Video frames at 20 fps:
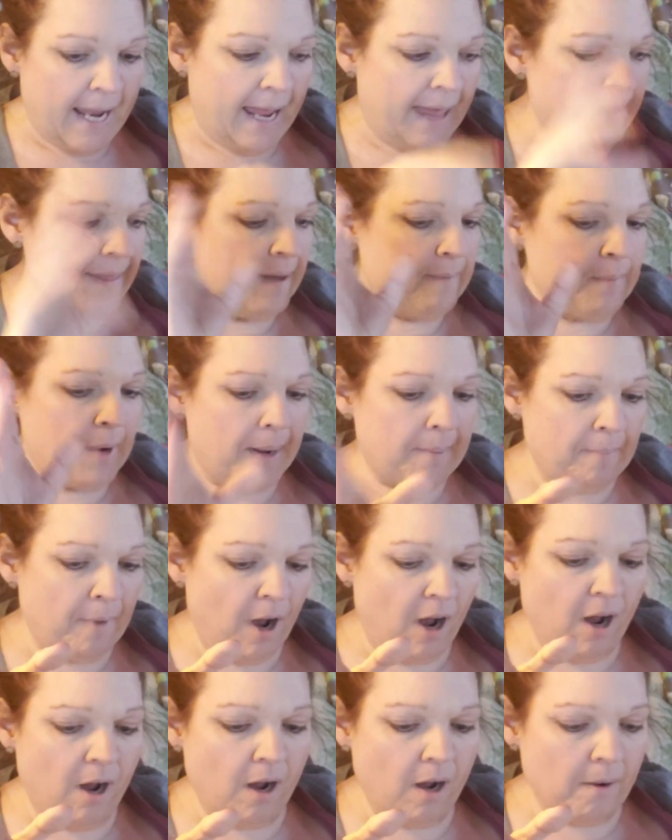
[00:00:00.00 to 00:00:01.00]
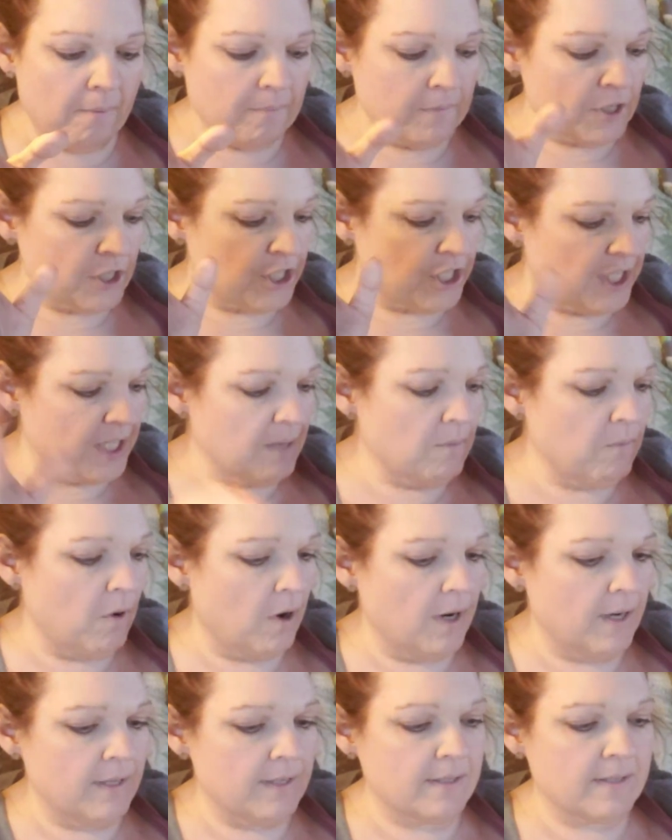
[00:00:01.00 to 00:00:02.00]
And then my mom, she
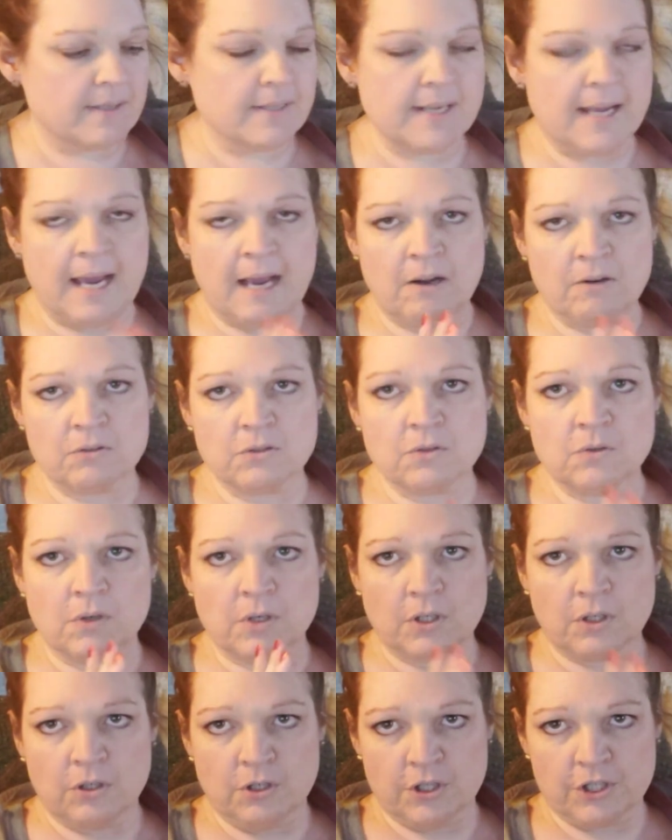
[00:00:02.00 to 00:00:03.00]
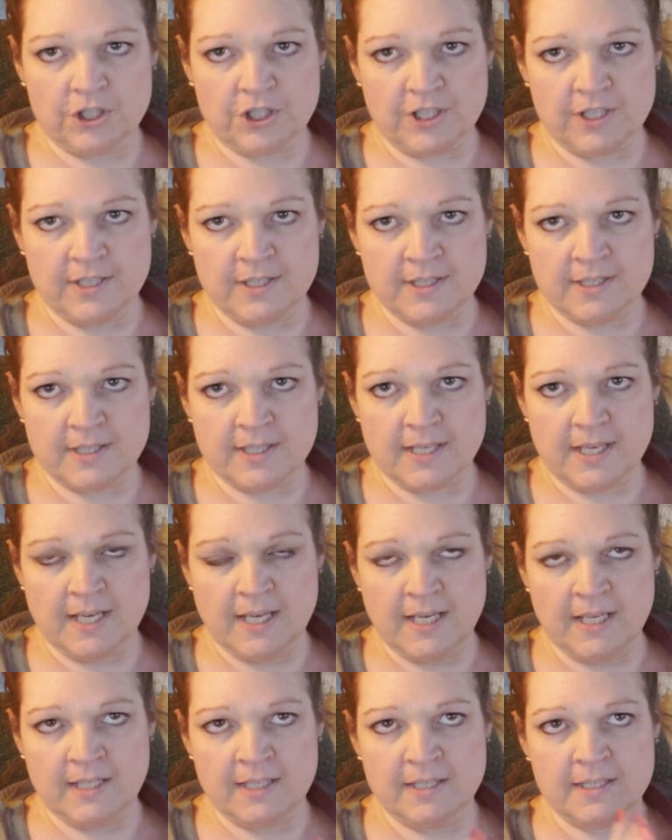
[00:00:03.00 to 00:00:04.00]
wants outdoor cushions
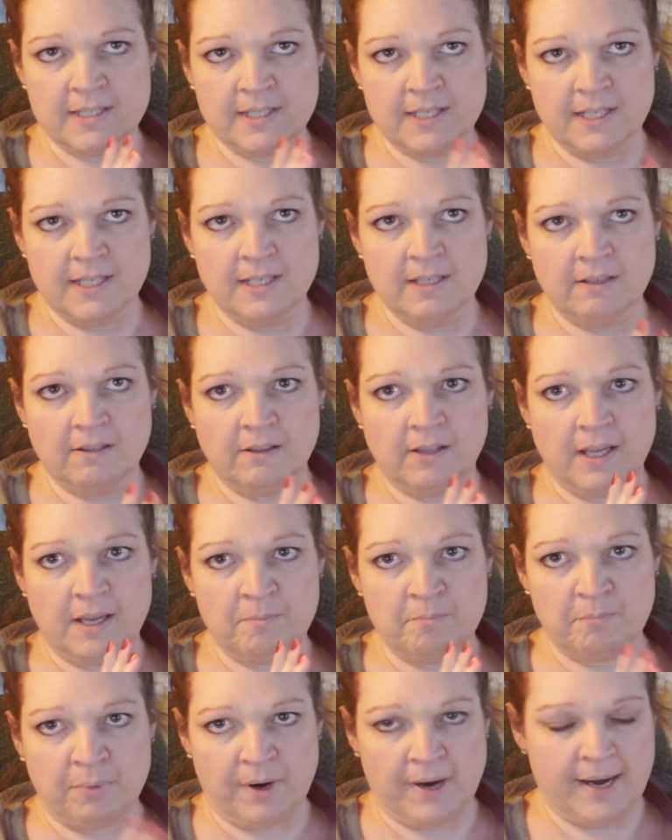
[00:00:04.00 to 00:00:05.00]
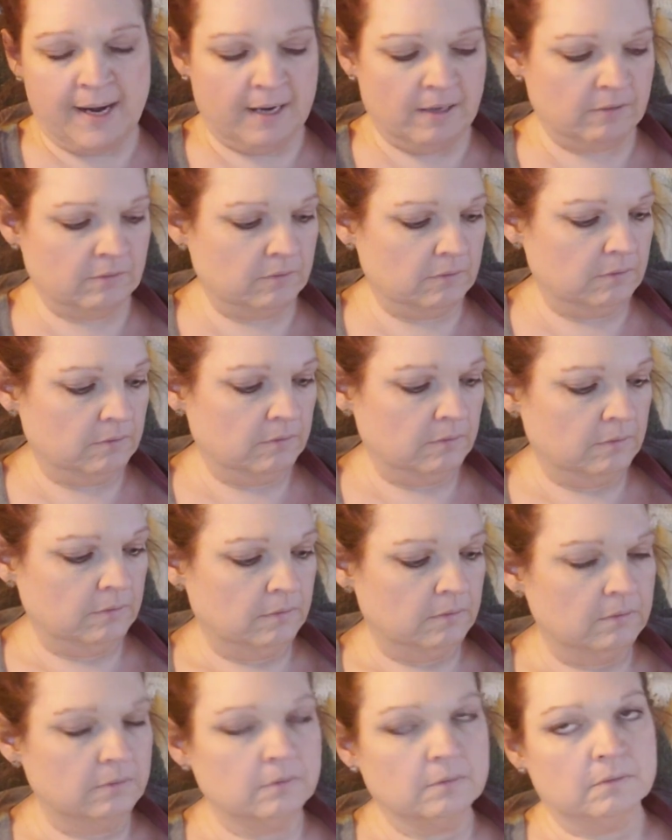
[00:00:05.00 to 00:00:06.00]
in teal and brown
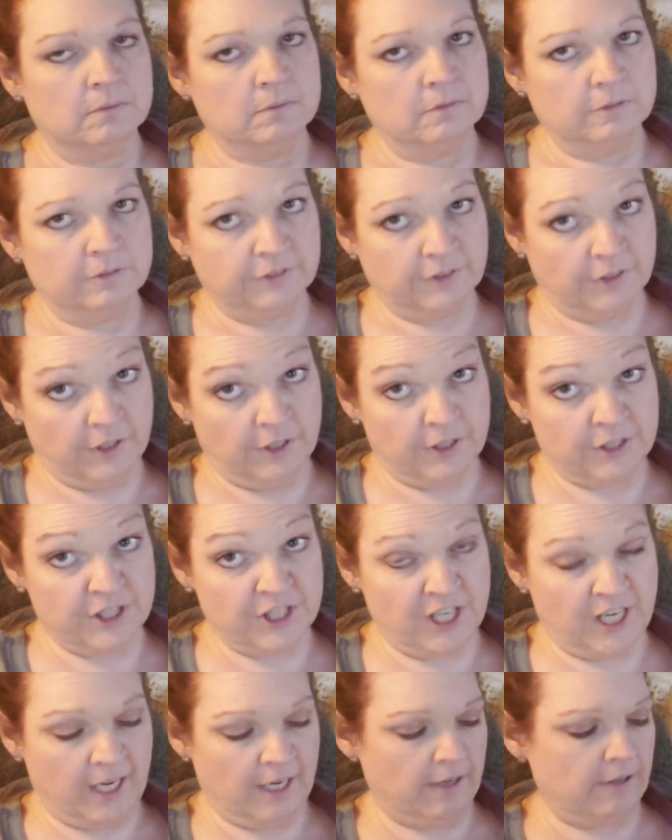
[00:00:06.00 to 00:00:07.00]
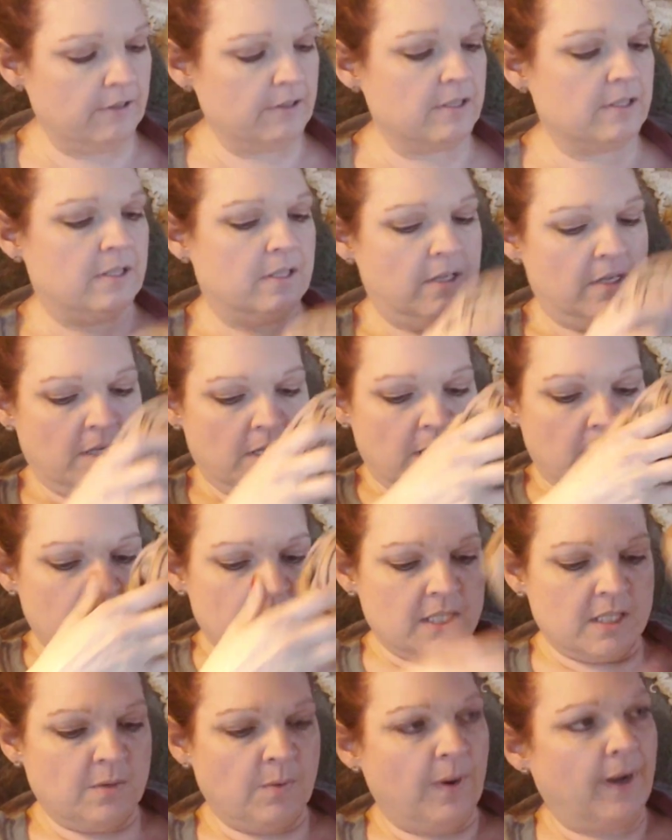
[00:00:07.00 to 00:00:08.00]
for her chairs.
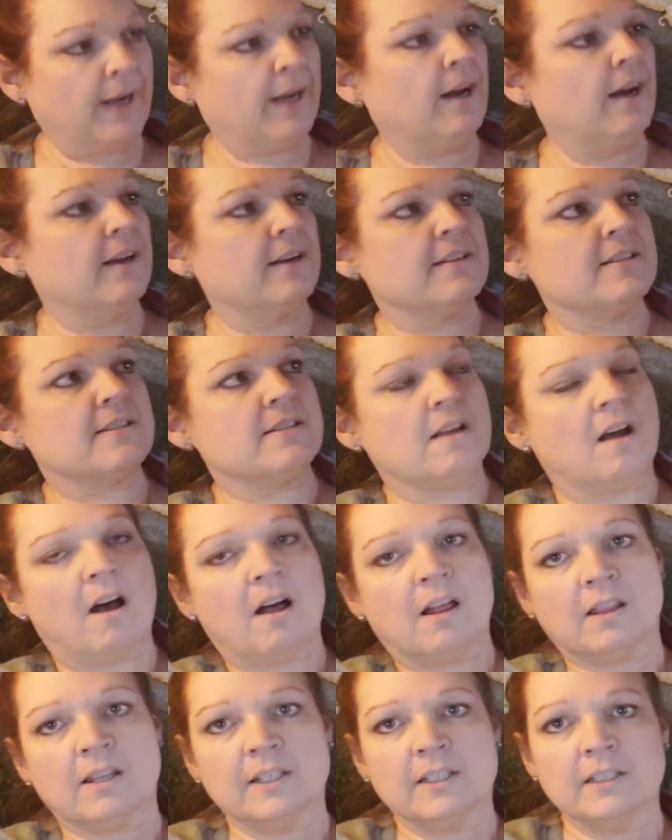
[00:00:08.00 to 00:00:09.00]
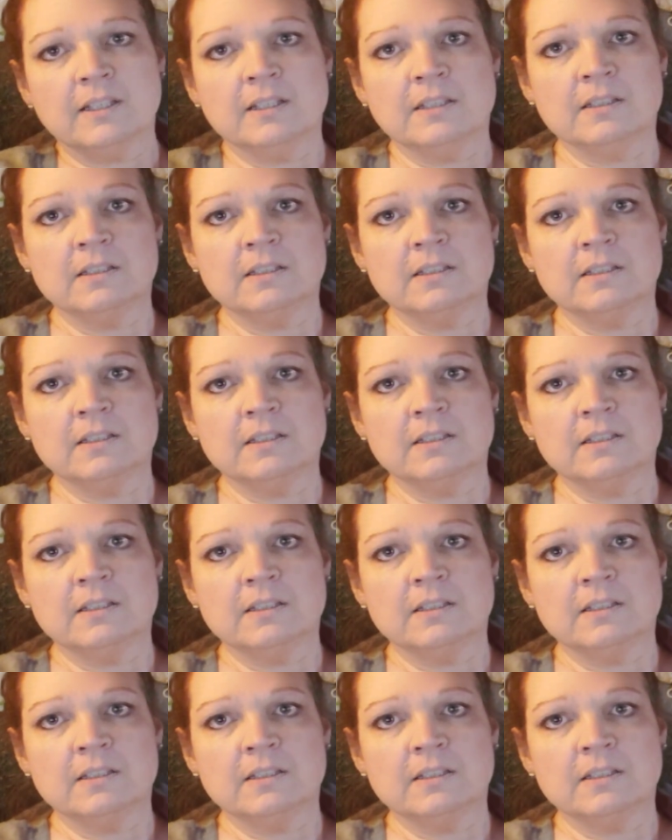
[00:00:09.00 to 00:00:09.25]
So I got a solid